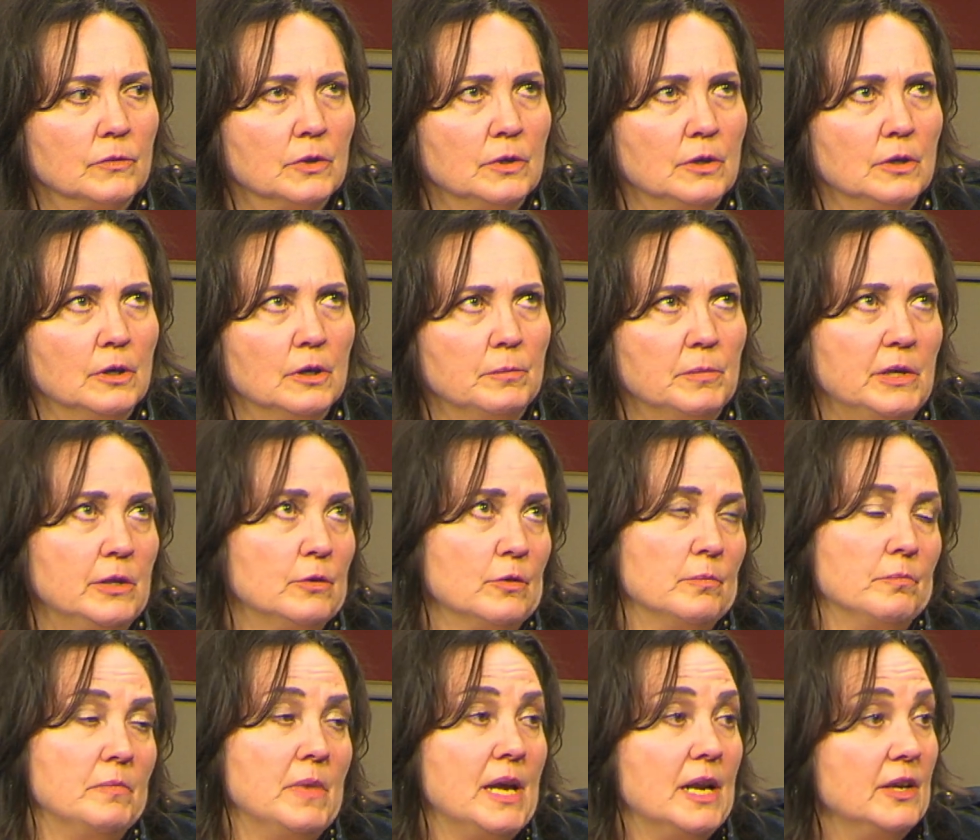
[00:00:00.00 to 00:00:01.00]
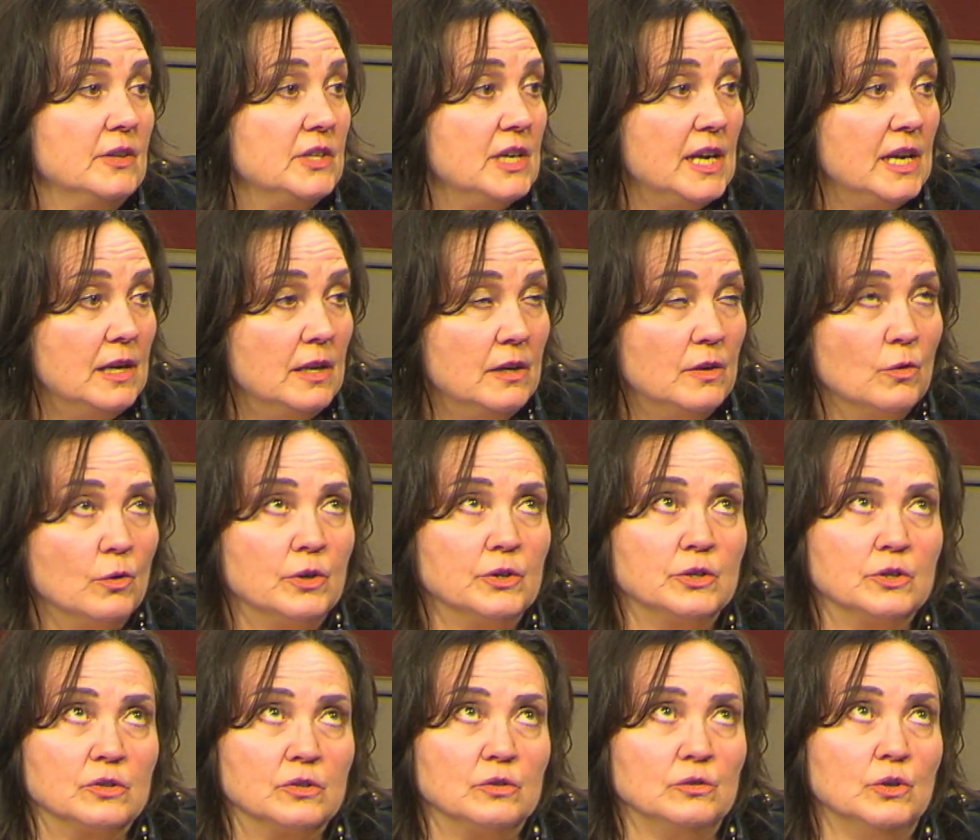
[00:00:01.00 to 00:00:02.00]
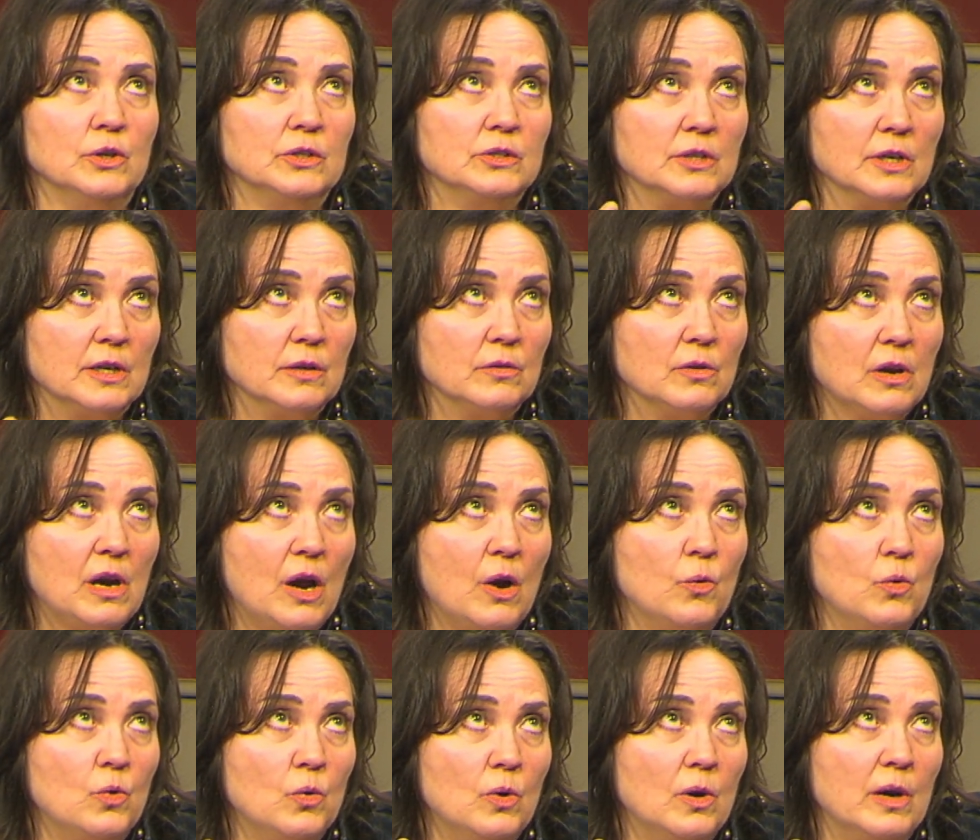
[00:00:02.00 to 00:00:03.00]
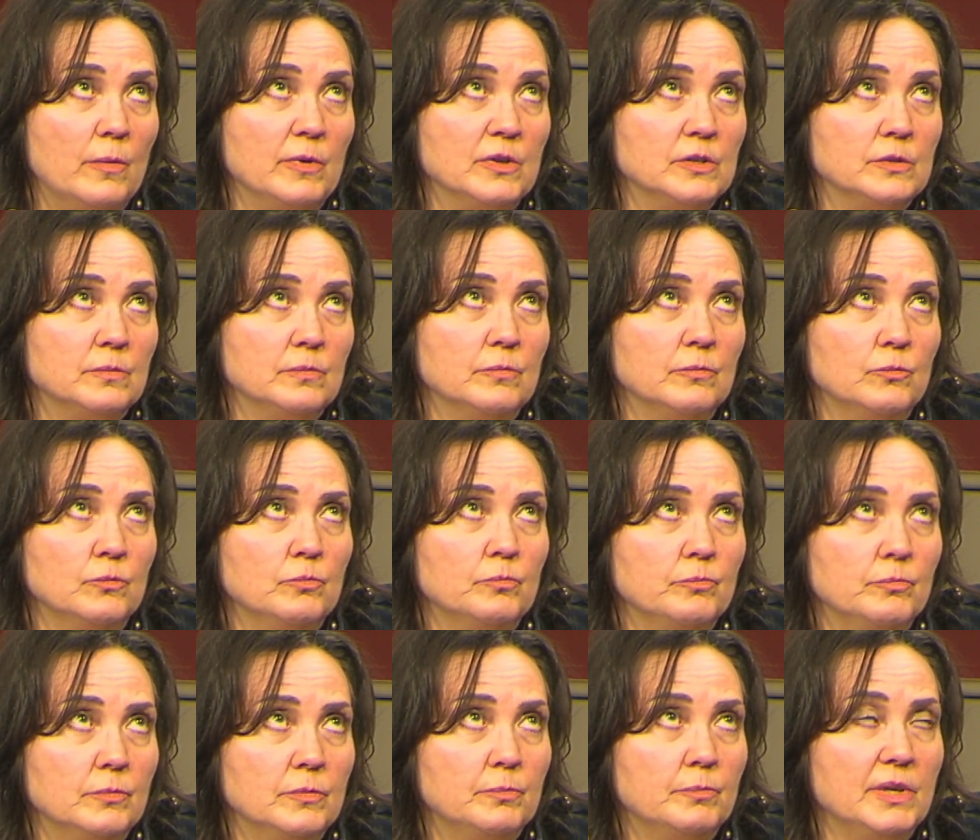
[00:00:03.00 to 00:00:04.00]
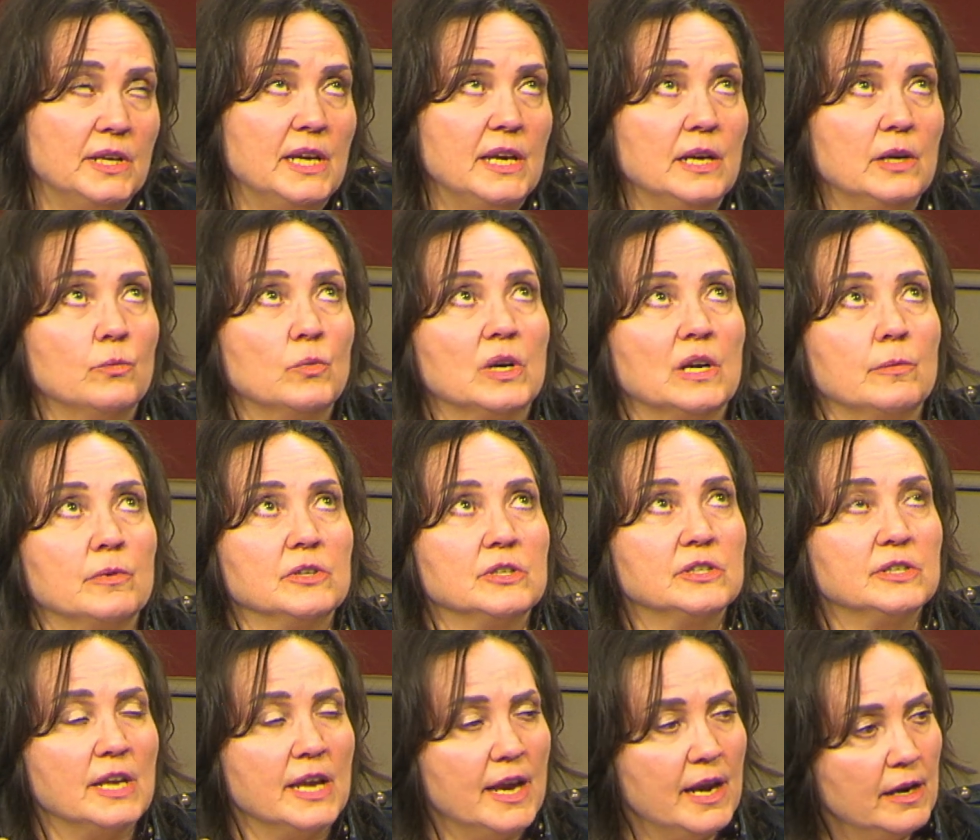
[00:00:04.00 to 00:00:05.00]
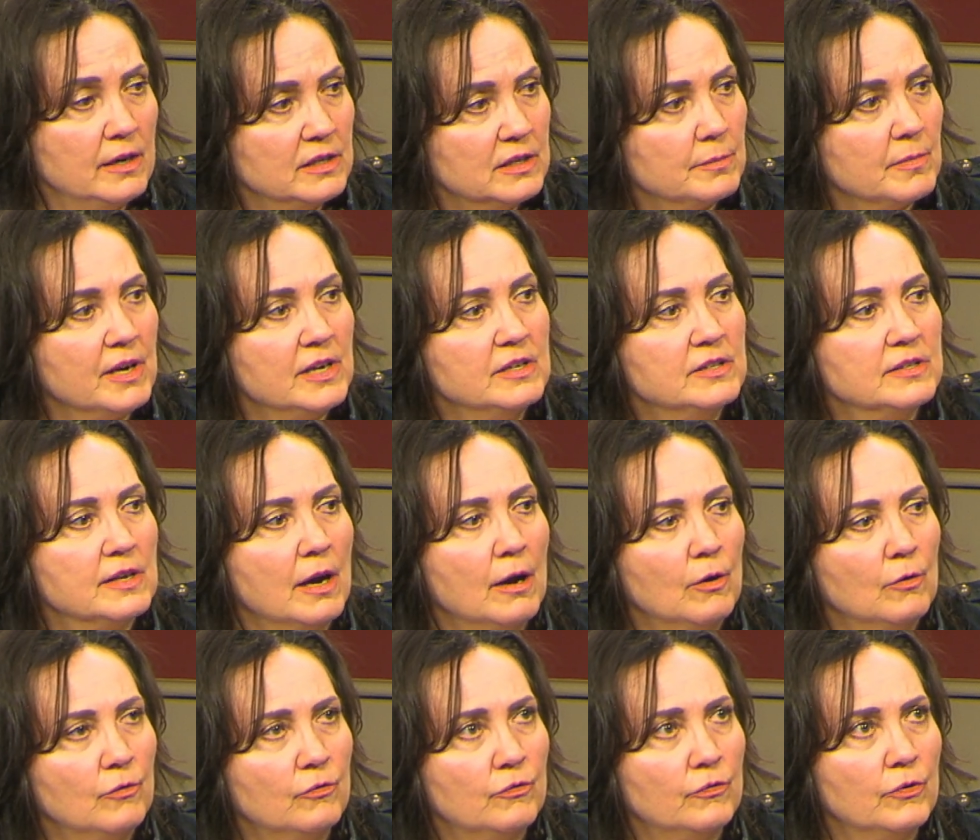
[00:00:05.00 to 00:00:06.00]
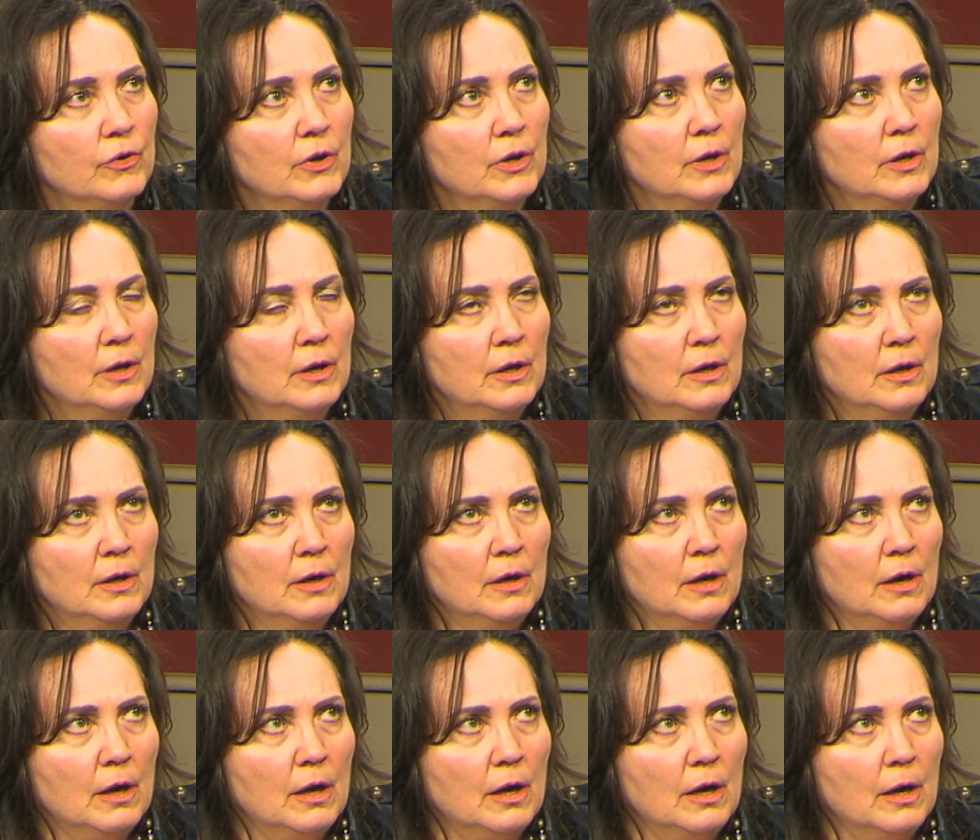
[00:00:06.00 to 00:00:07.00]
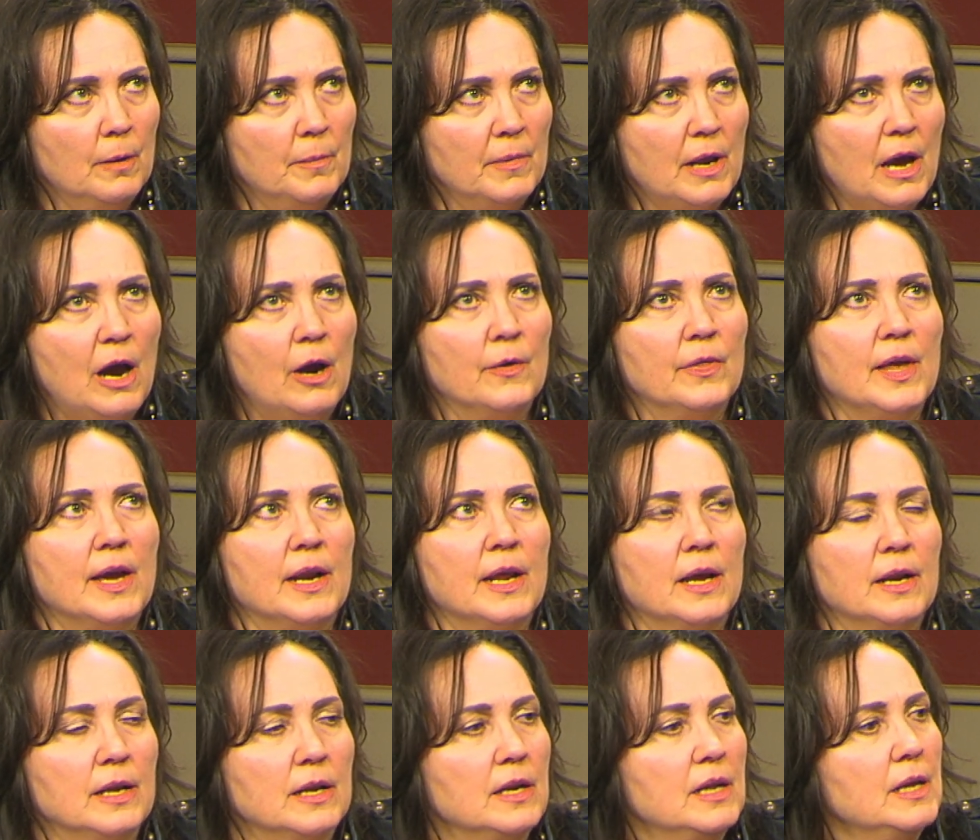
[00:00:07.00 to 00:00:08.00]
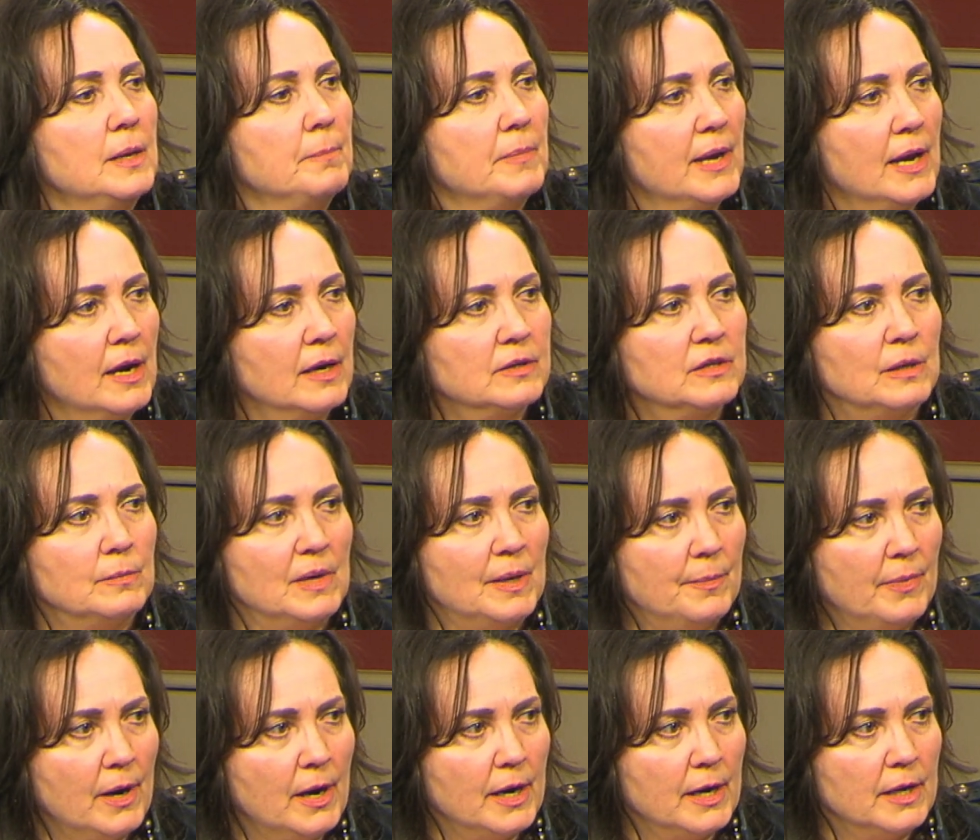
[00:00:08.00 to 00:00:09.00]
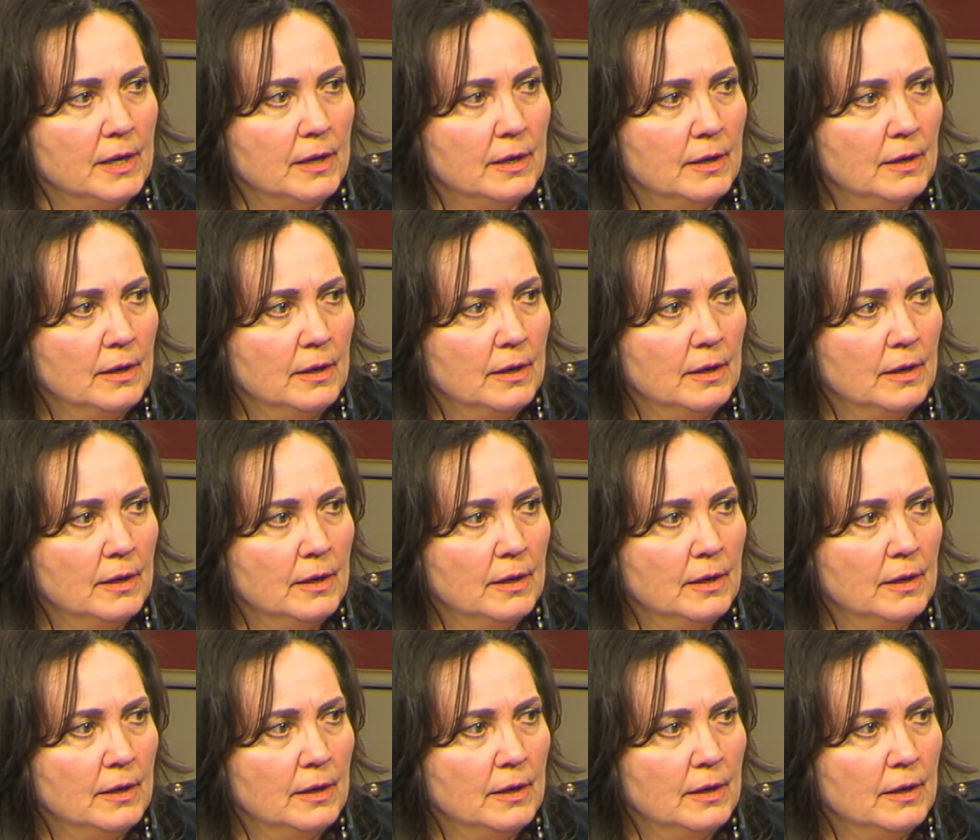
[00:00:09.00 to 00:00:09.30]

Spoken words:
either meditated or just looked at who I was being and what I was saying to myself, how that had an impact on my body.